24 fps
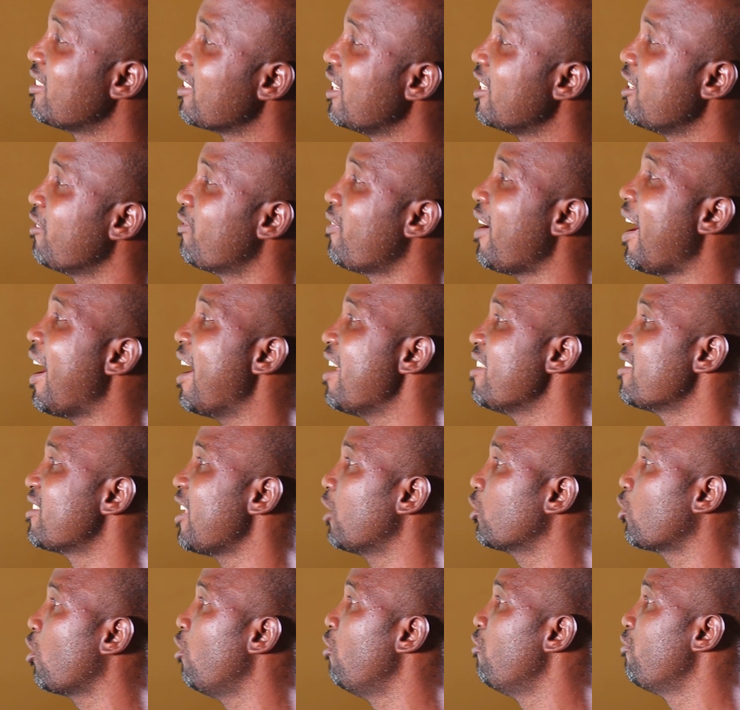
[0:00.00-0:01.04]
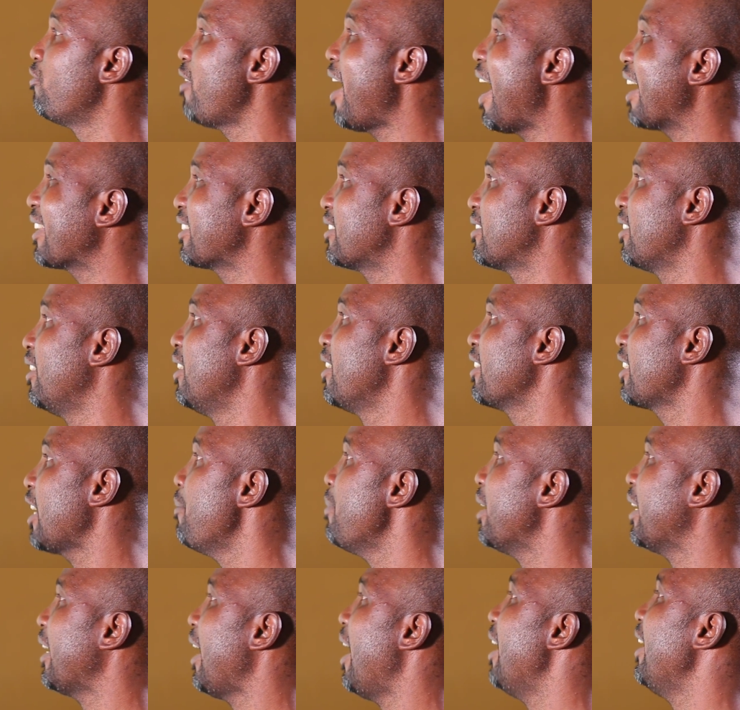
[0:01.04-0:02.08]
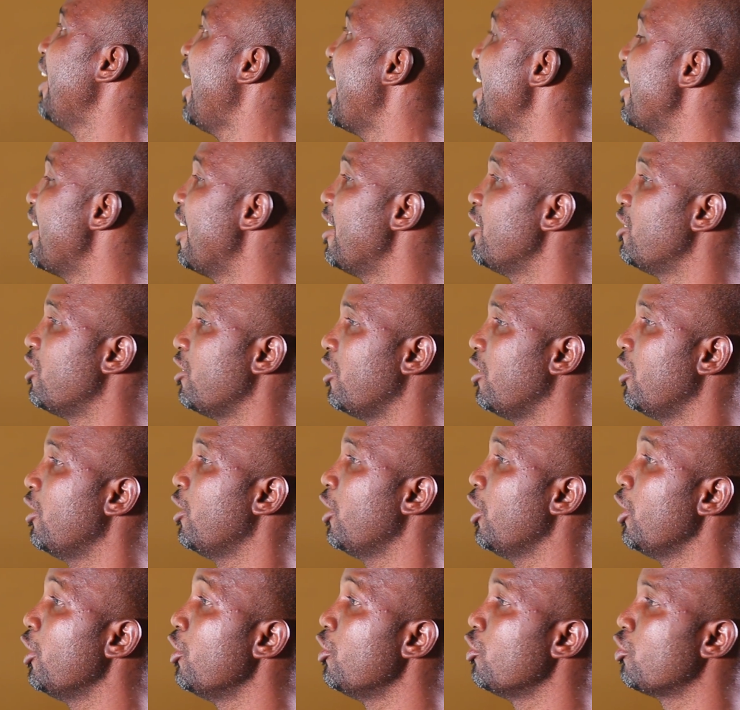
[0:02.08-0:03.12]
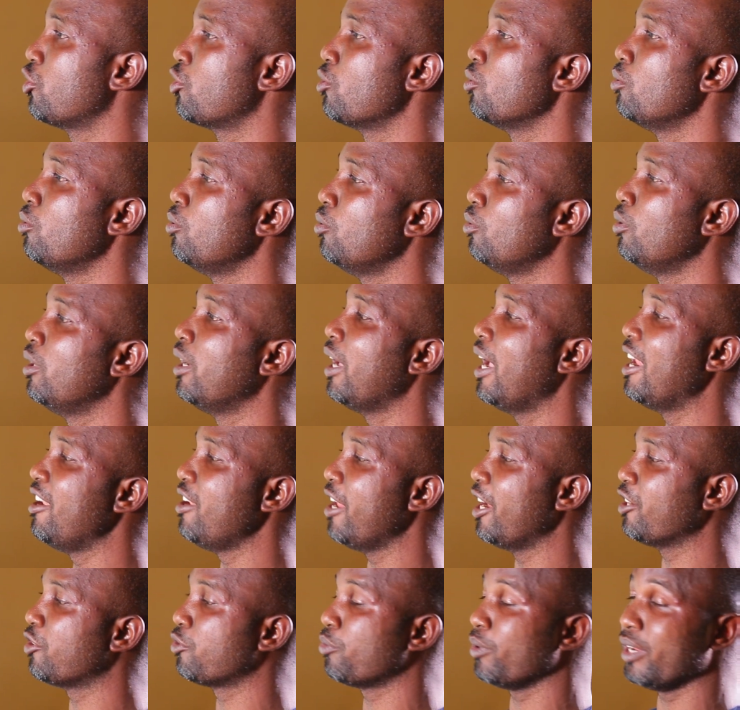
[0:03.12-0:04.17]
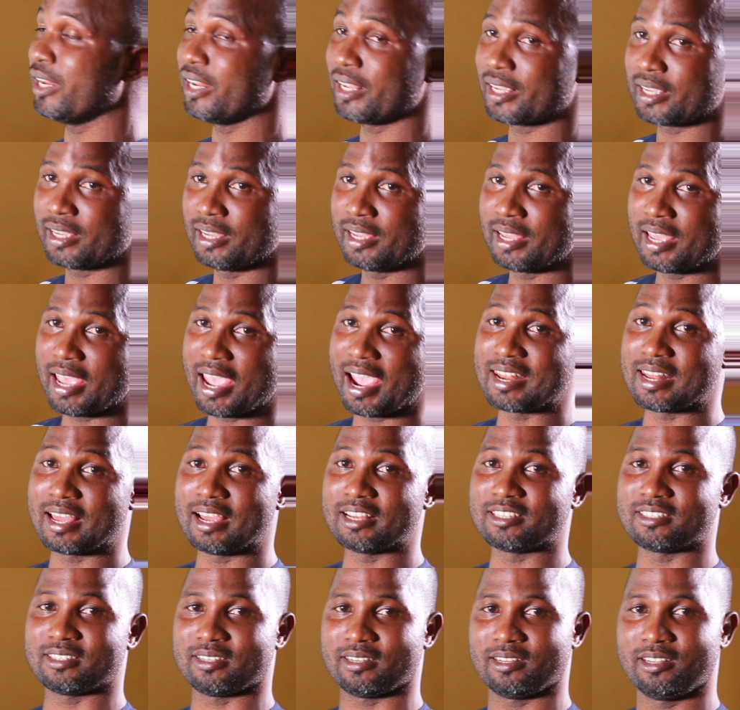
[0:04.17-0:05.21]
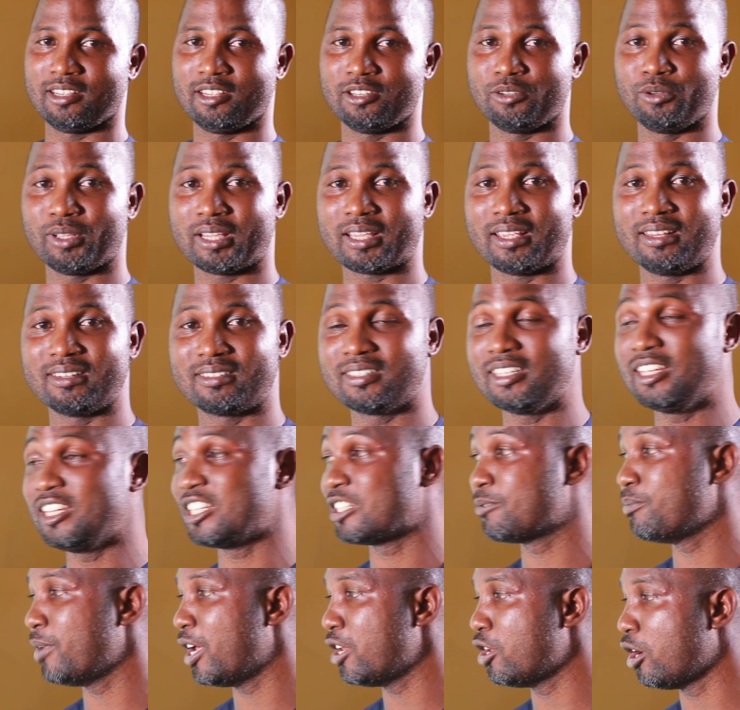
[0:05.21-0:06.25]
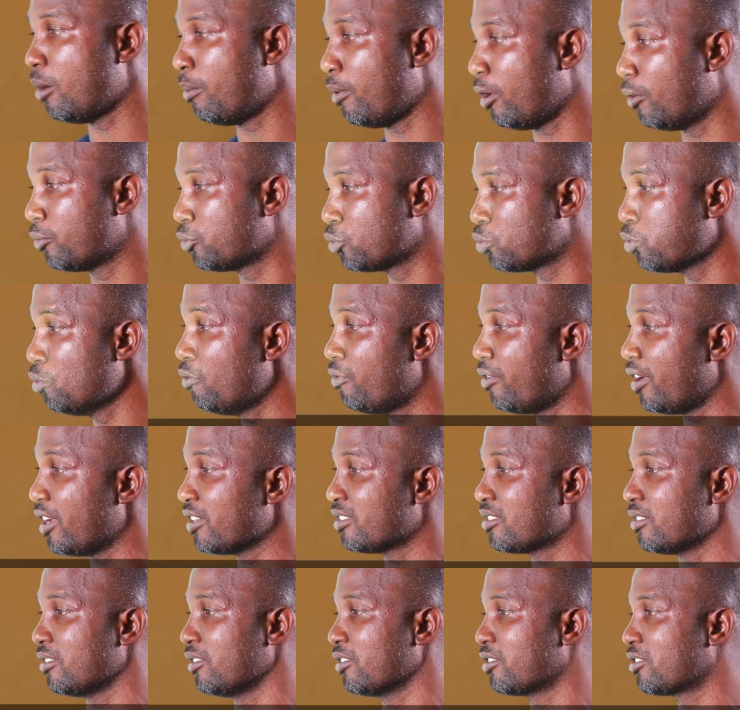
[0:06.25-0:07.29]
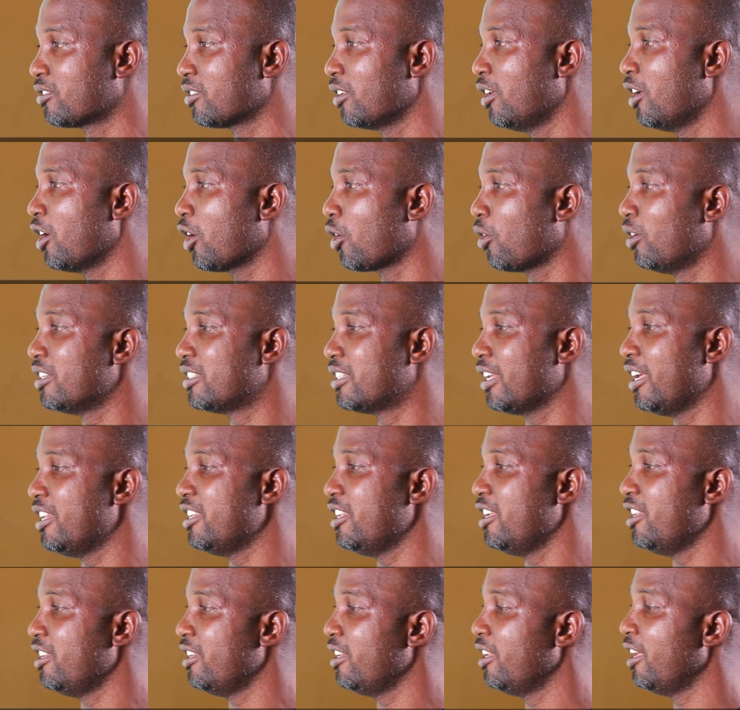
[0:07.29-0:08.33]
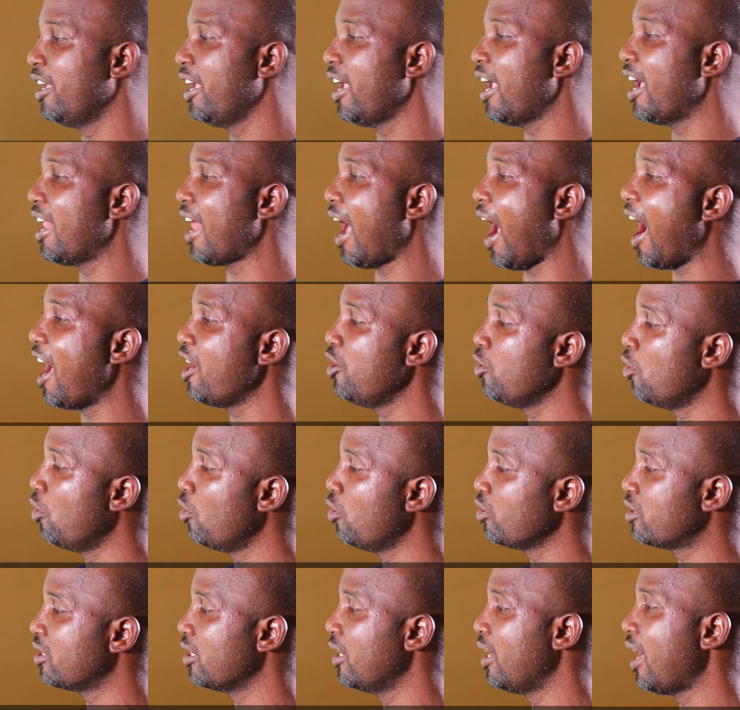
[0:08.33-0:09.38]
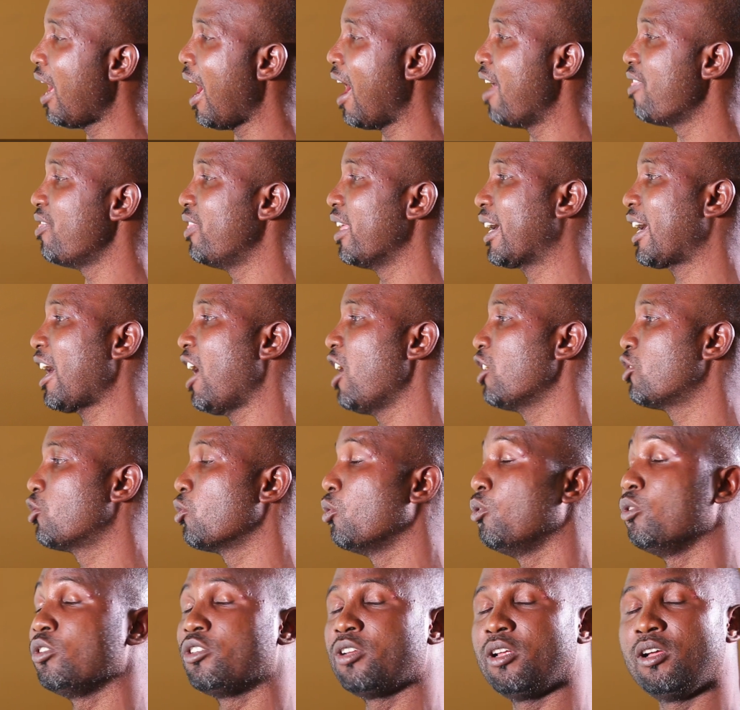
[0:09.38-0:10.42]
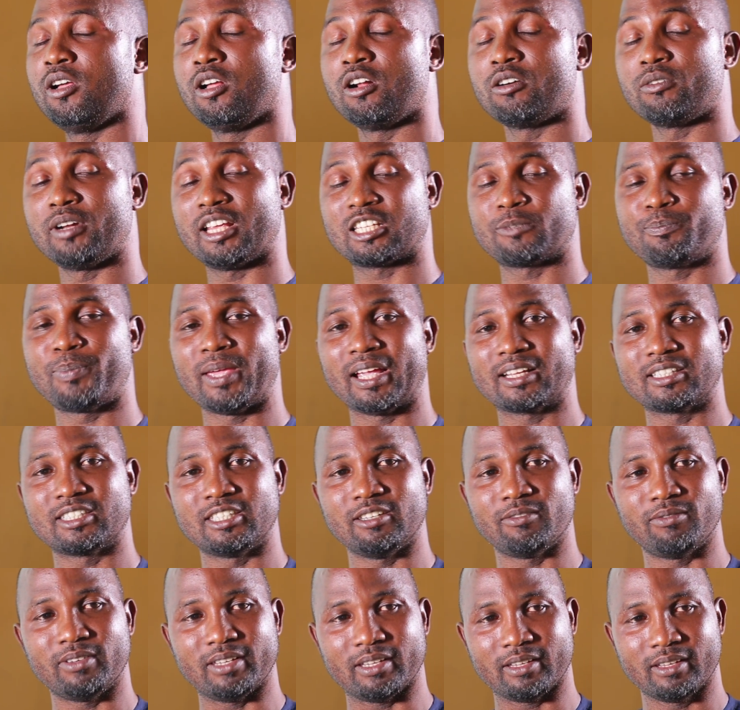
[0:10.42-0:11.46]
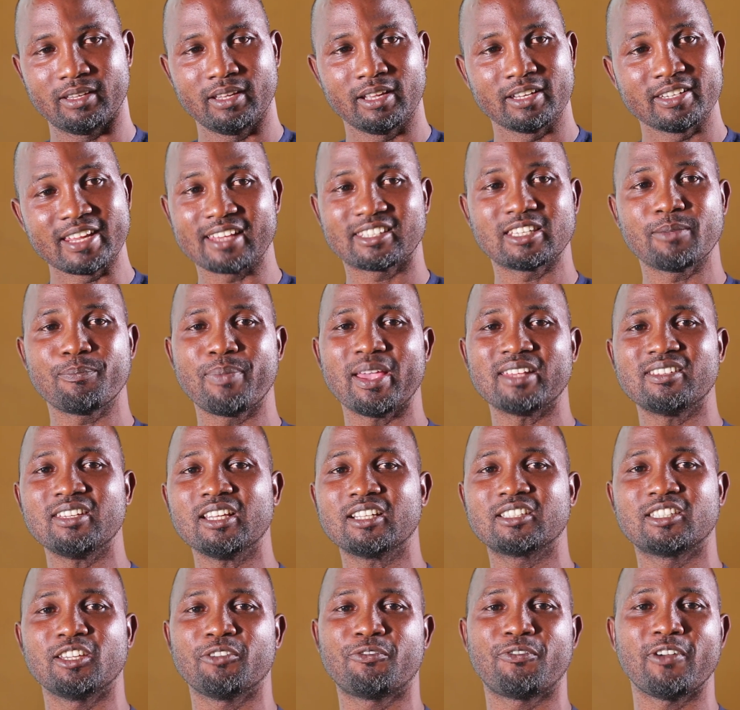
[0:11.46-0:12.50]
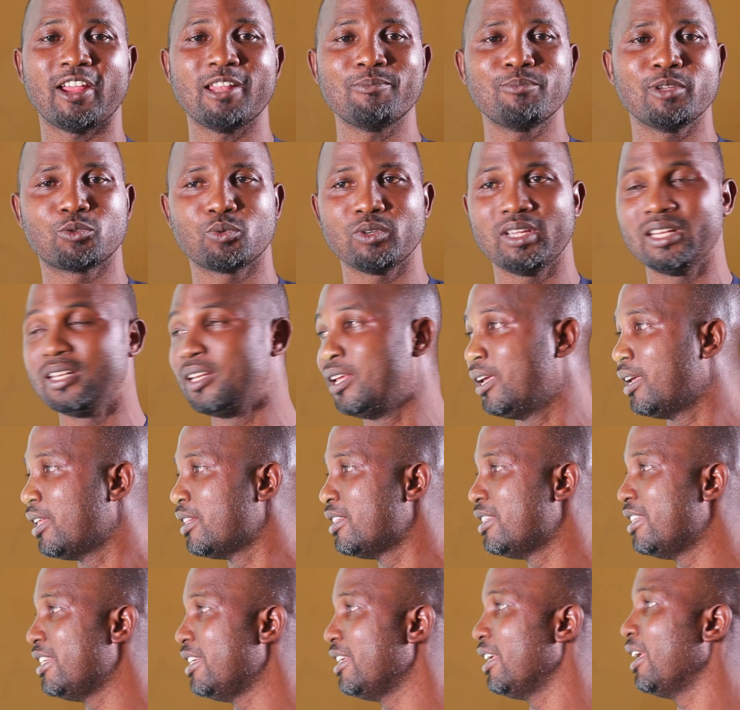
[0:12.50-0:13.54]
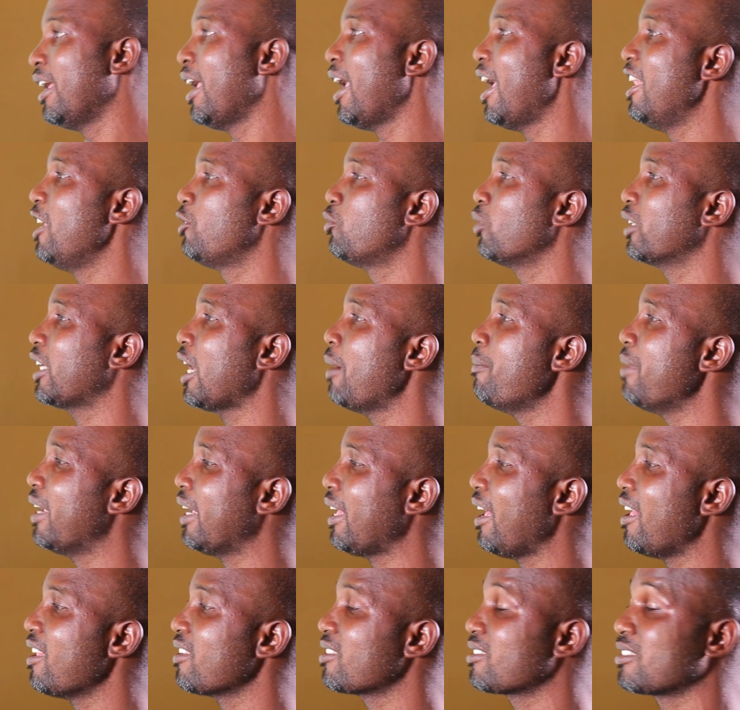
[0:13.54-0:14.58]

is a device that converts chemical energy into electric energy. You can see it's made up of two vessels containing anode and the cathode respectively. There's a basic difference between the electrochemical